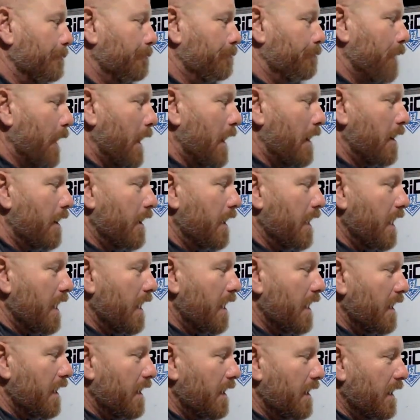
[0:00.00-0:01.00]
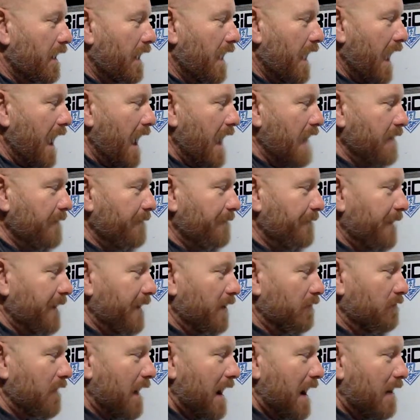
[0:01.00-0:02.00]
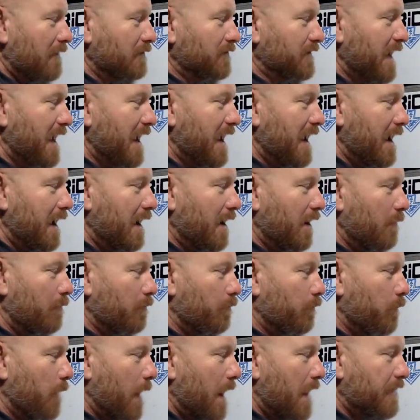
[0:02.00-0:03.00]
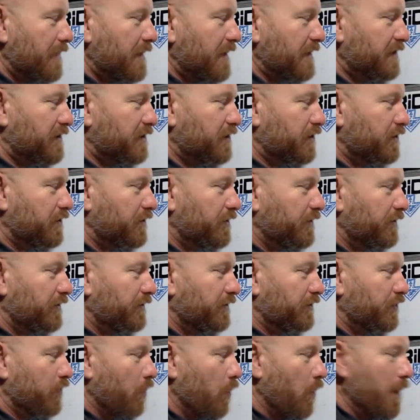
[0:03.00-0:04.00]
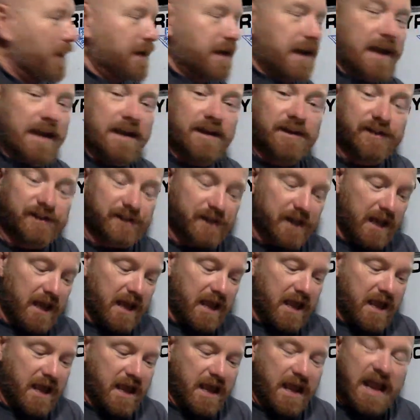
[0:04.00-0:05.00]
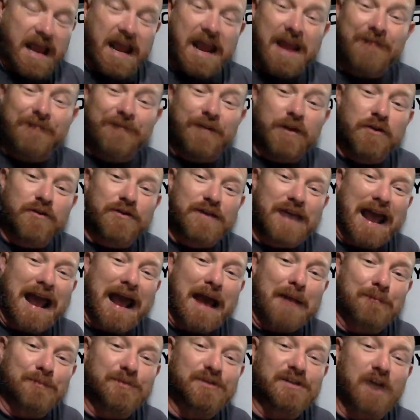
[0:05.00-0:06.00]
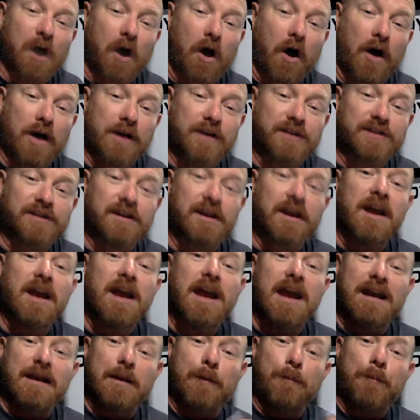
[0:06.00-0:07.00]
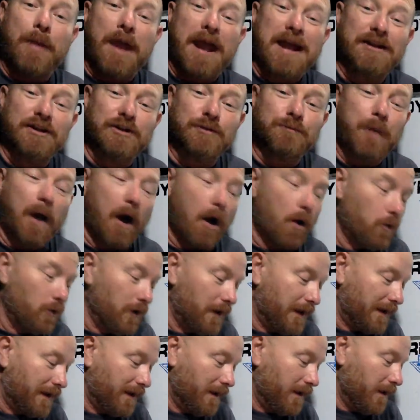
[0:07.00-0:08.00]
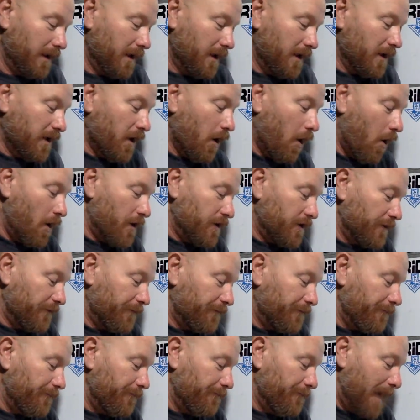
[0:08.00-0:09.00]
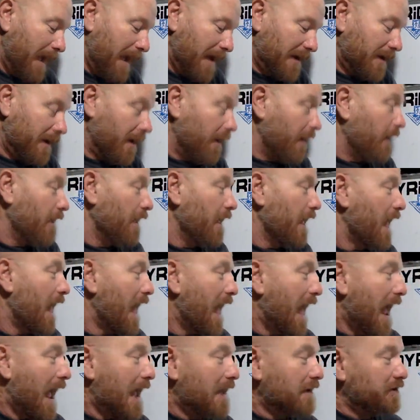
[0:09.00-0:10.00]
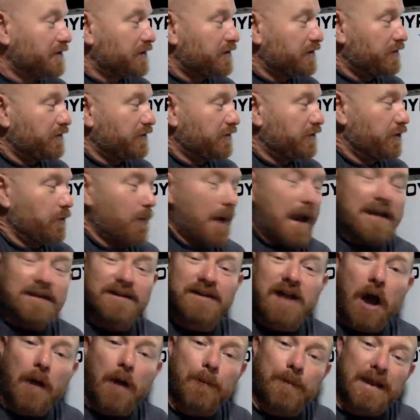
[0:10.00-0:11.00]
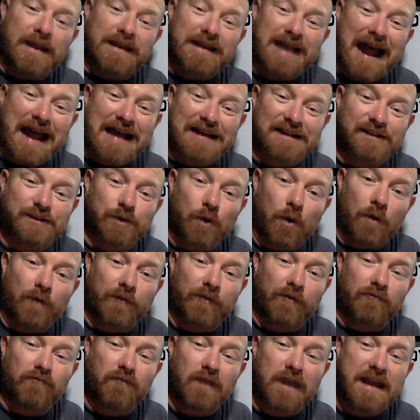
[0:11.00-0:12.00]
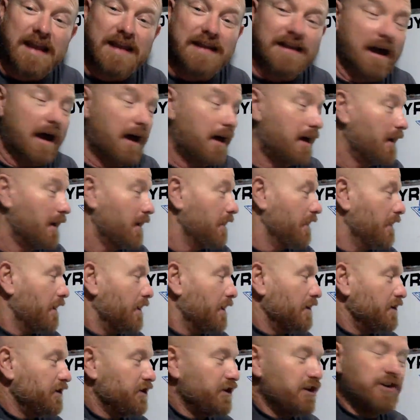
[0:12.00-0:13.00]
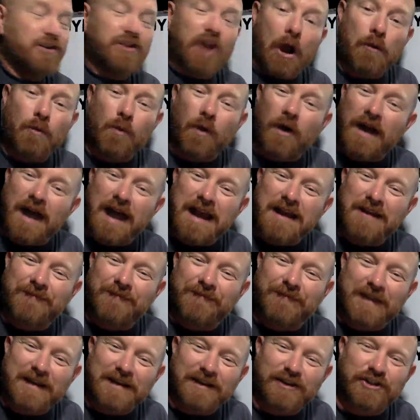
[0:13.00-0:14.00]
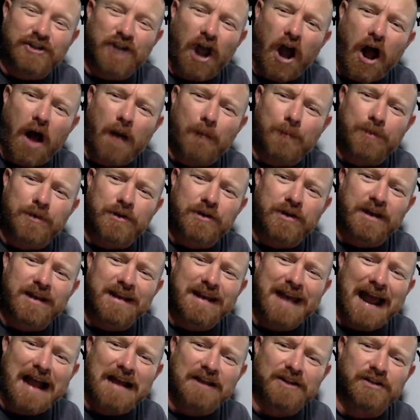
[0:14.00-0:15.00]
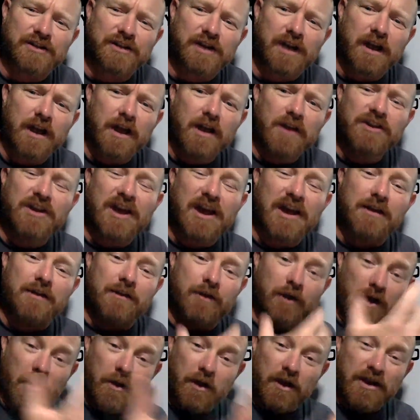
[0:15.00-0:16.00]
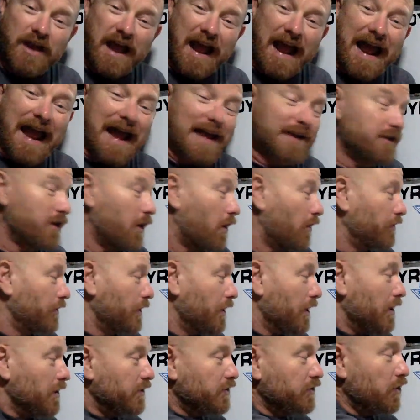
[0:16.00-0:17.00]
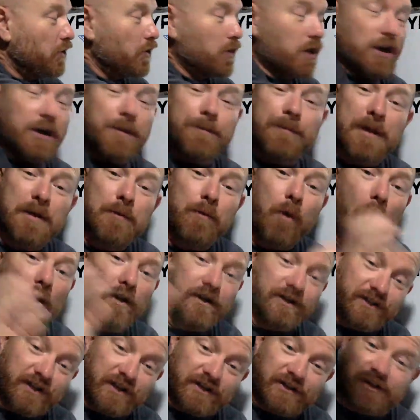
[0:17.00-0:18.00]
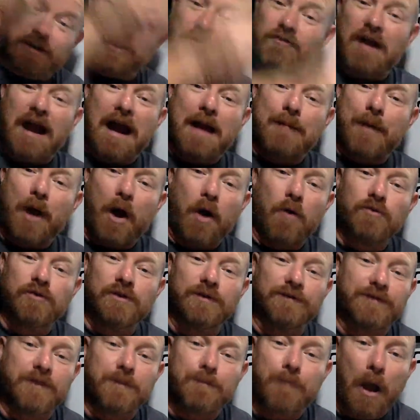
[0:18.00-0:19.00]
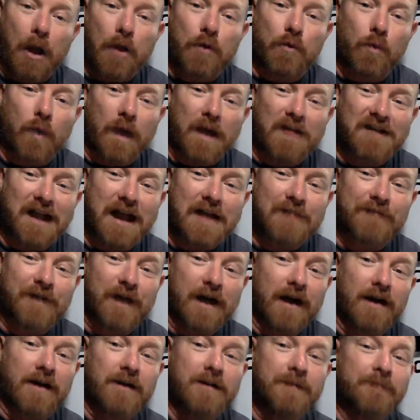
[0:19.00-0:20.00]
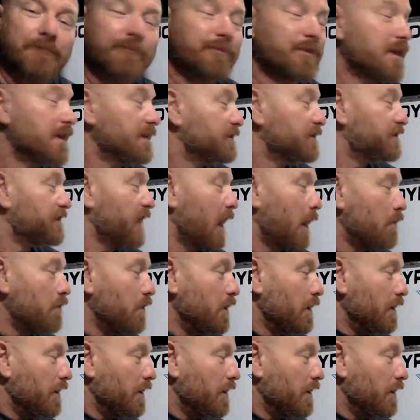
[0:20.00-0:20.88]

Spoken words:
But anything around here where this join is, if you capsize in a pitch poling kind of manner, and you end up in that sort of arena, you don't want anything sharp you can catch your hand on. You're going to be wanting just to grab hold of the boat wherever. So